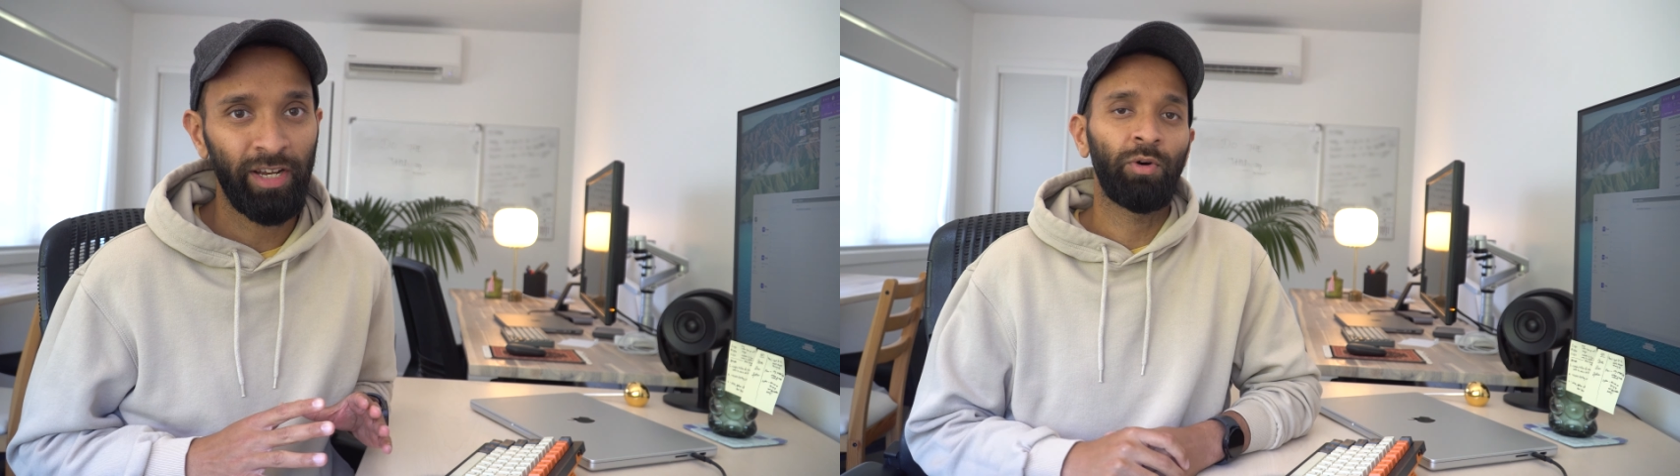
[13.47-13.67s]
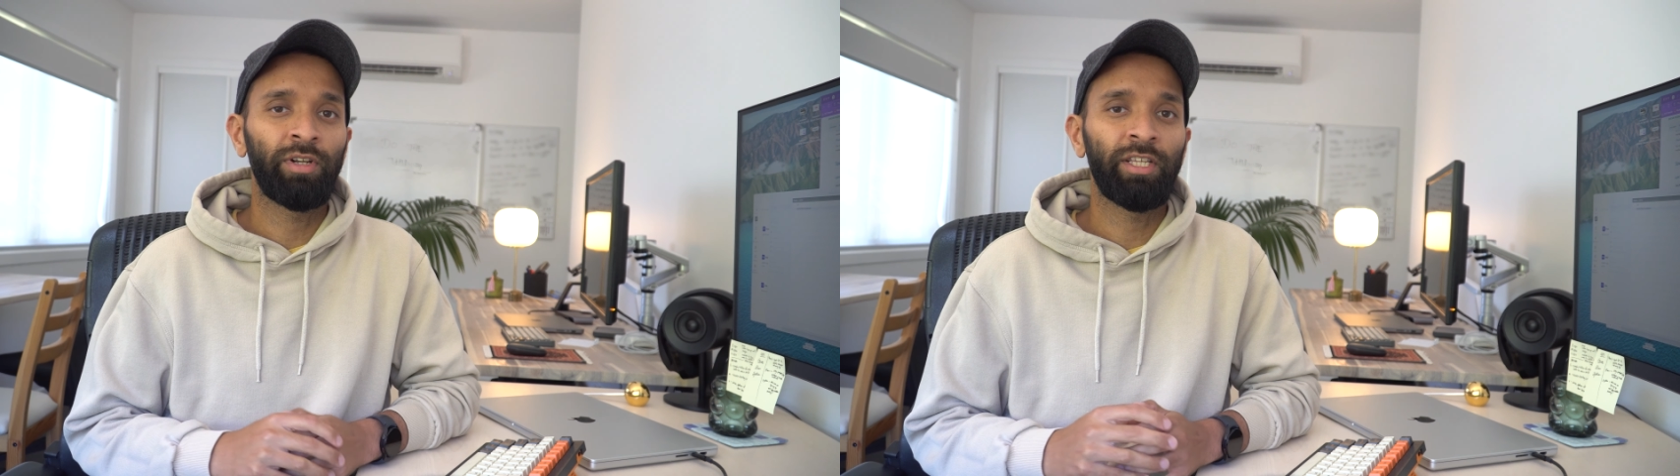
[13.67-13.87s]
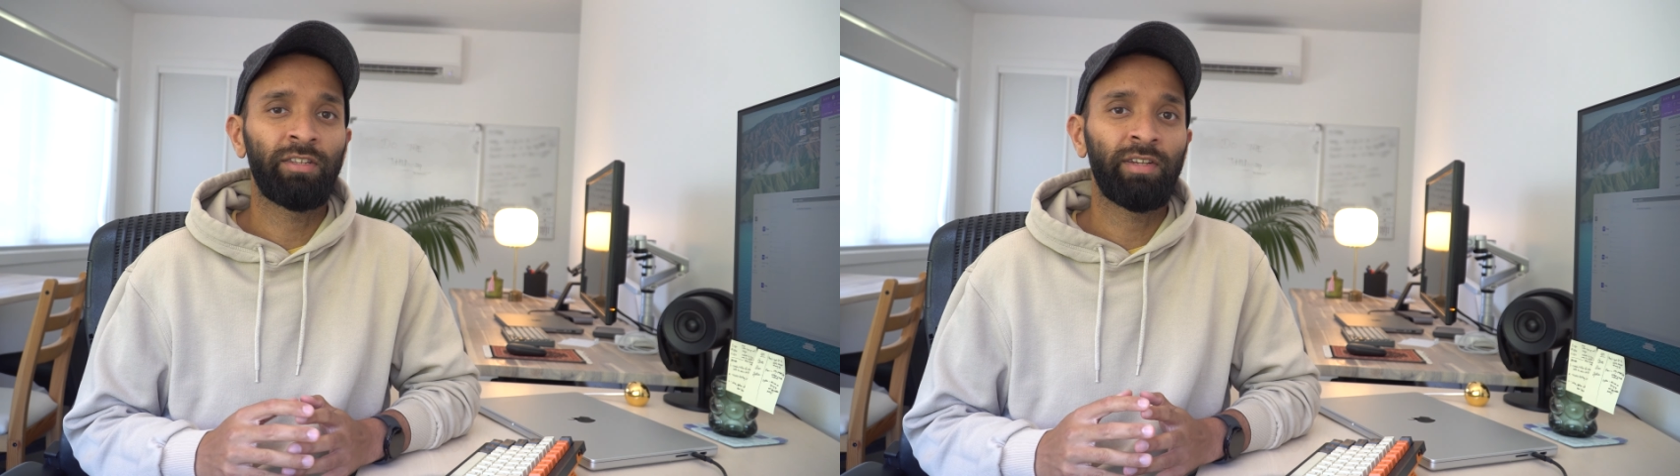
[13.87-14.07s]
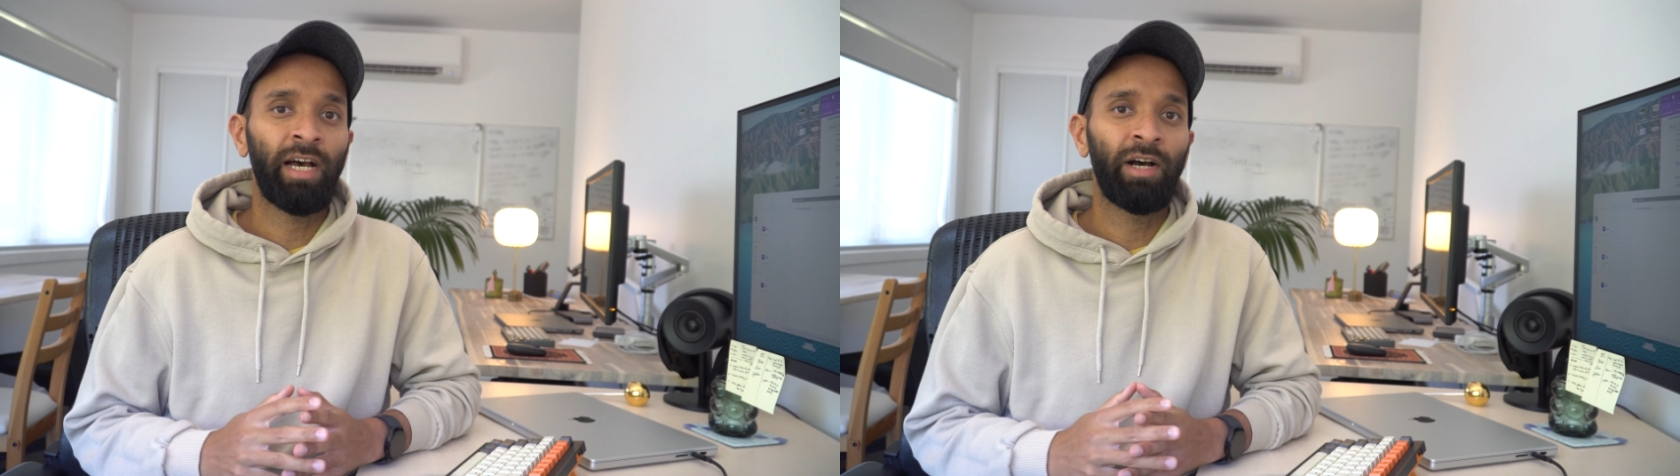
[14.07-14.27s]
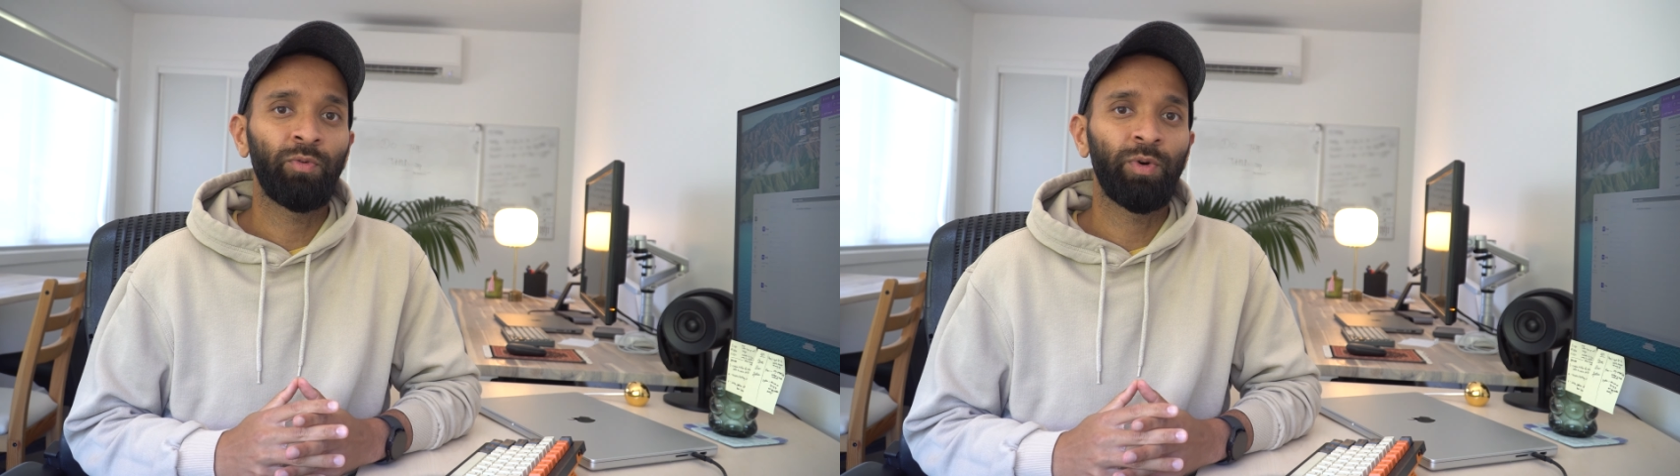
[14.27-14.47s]
I want to
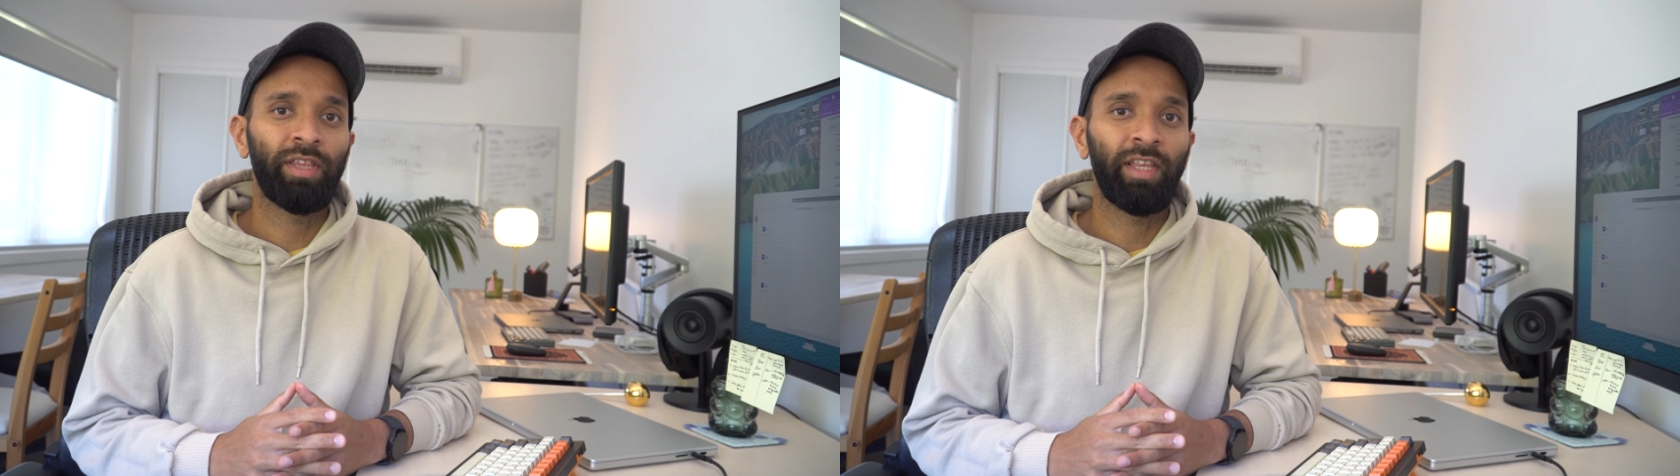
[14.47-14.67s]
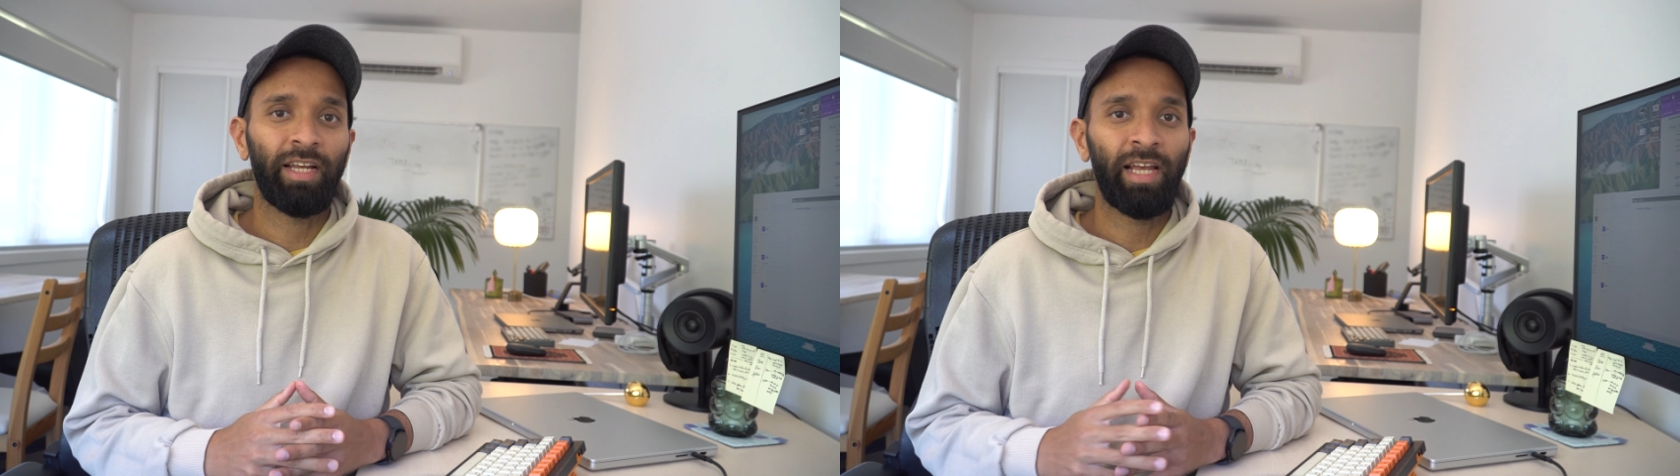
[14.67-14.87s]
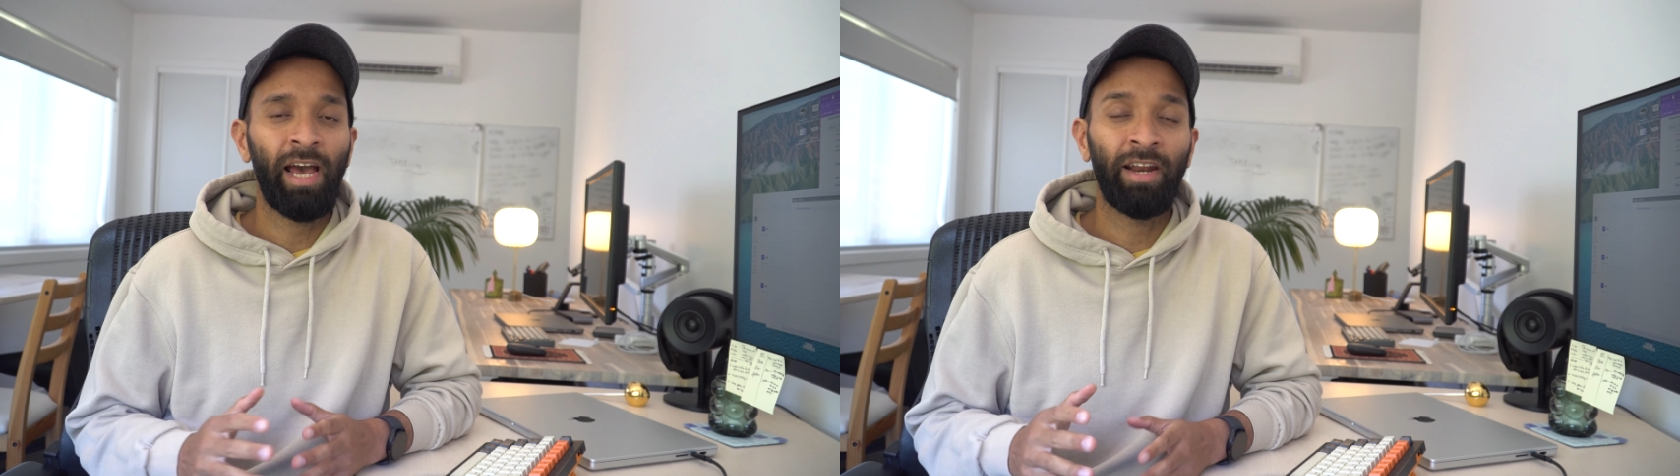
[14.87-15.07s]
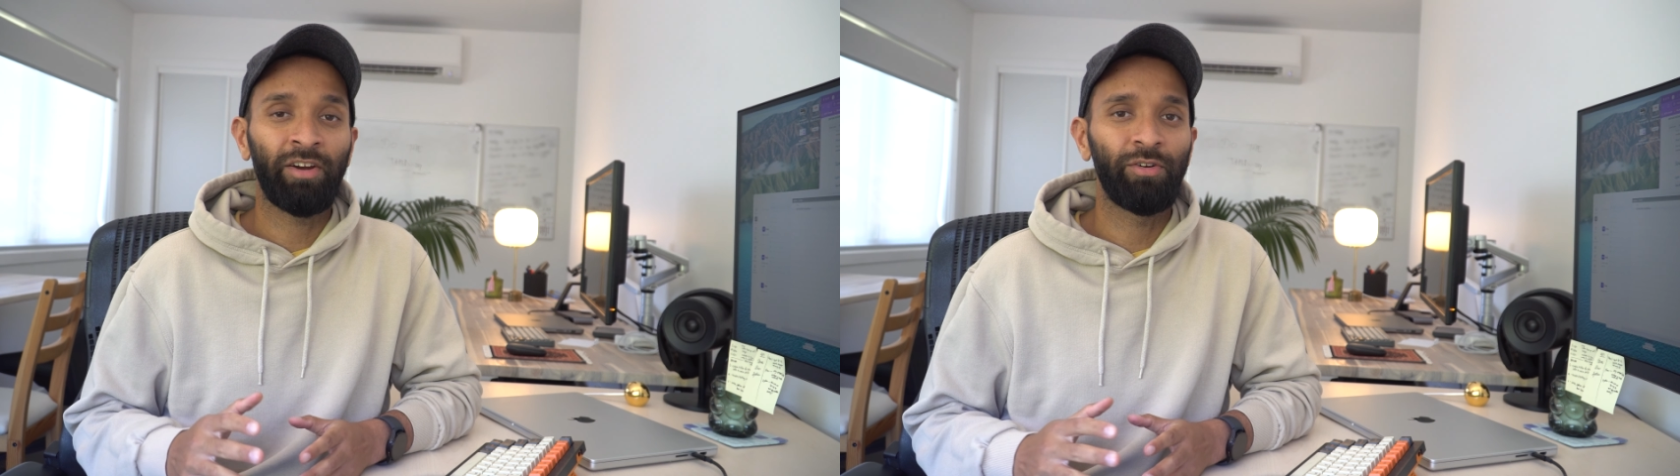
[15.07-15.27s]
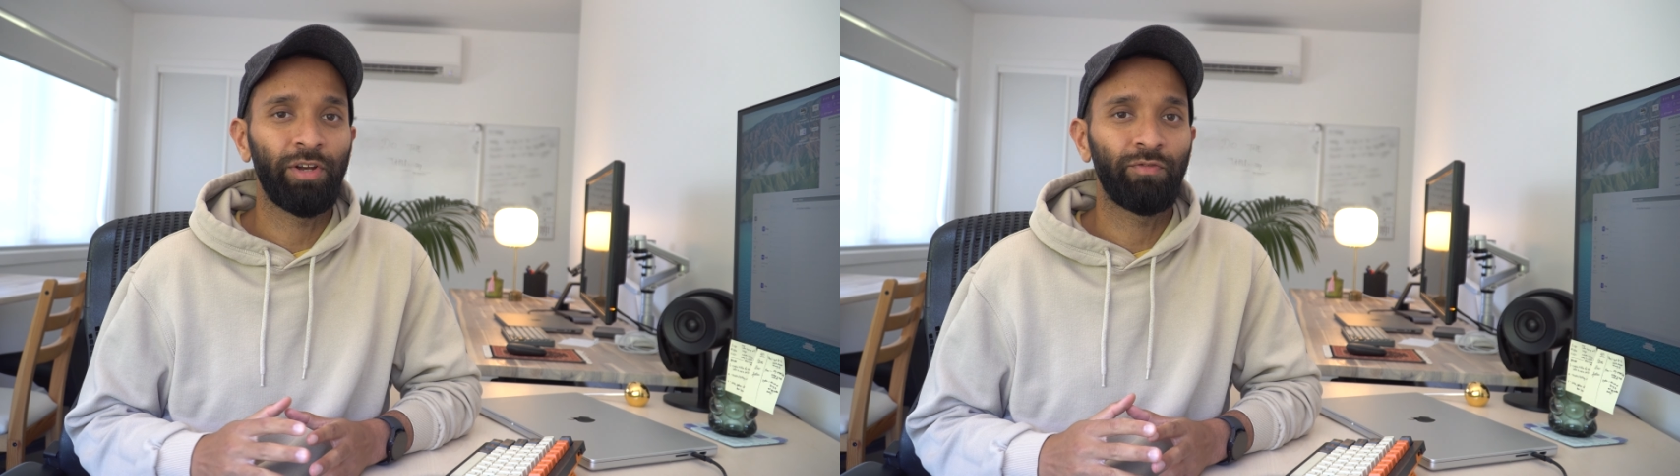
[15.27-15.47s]
start with a
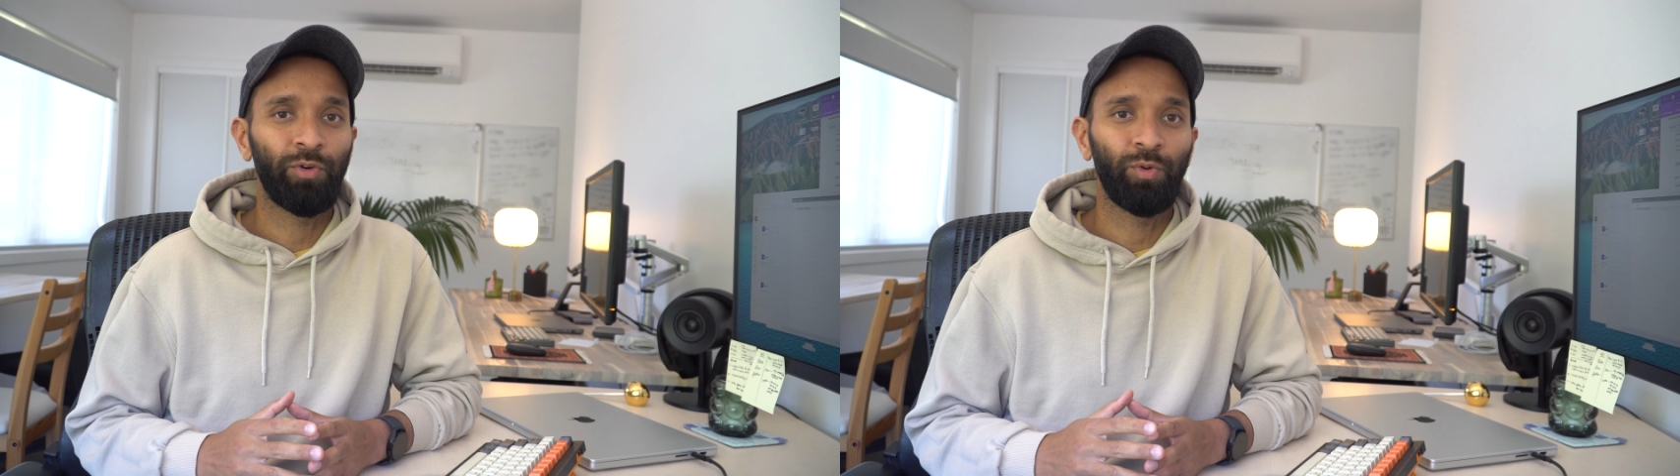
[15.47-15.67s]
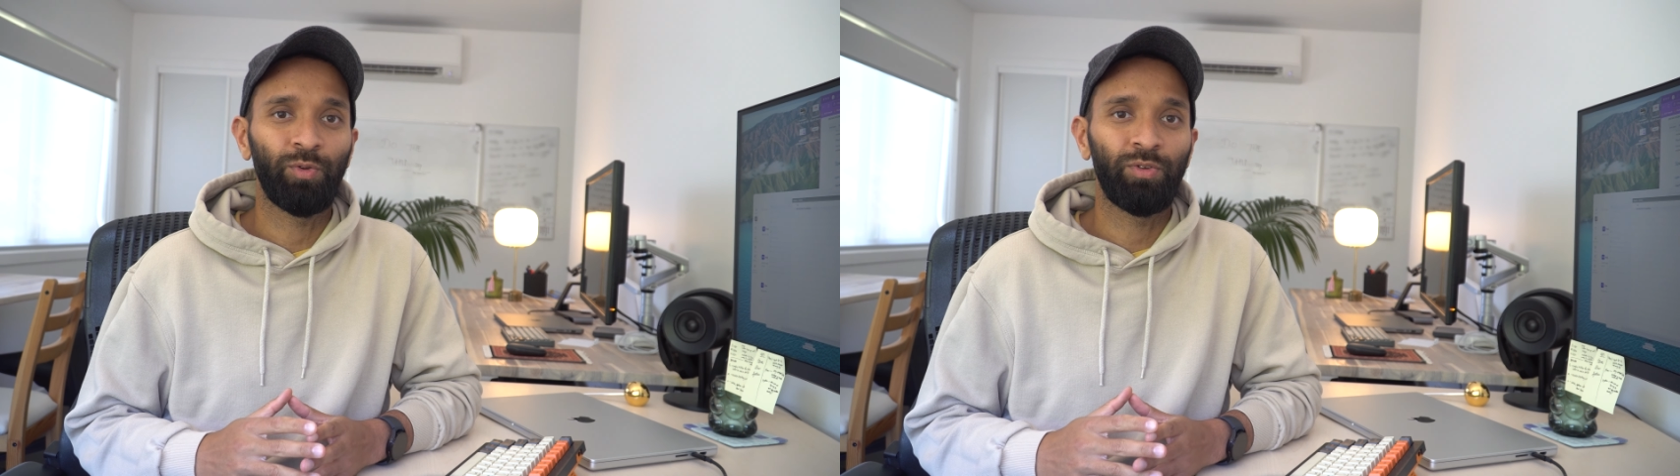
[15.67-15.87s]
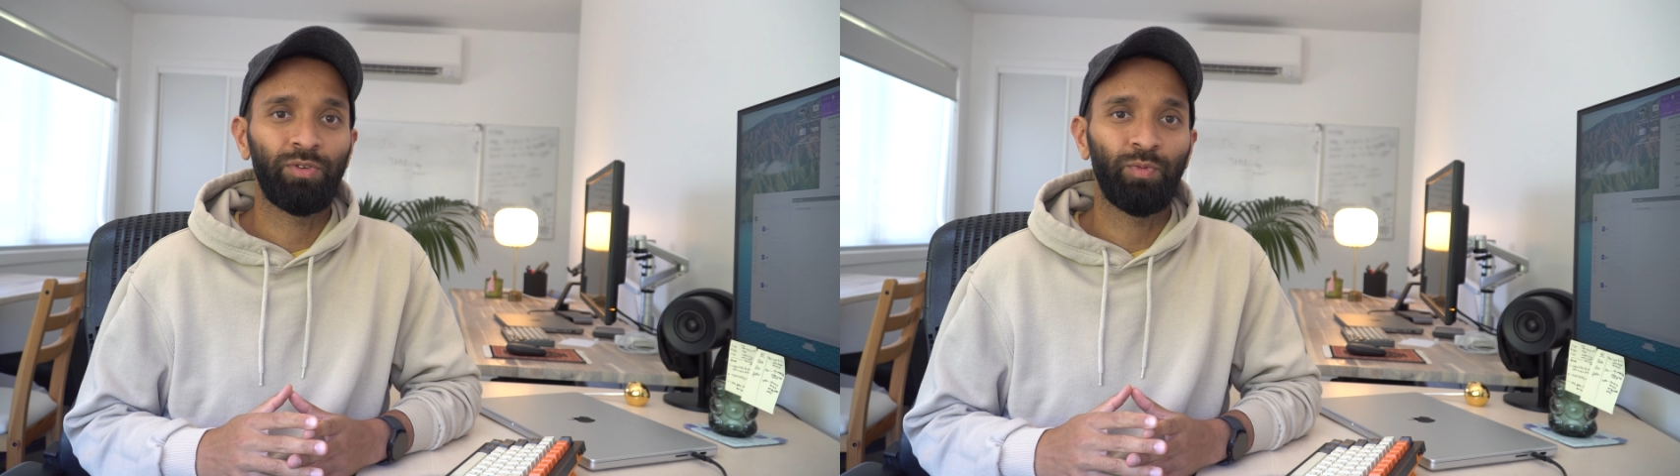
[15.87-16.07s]
category of tools,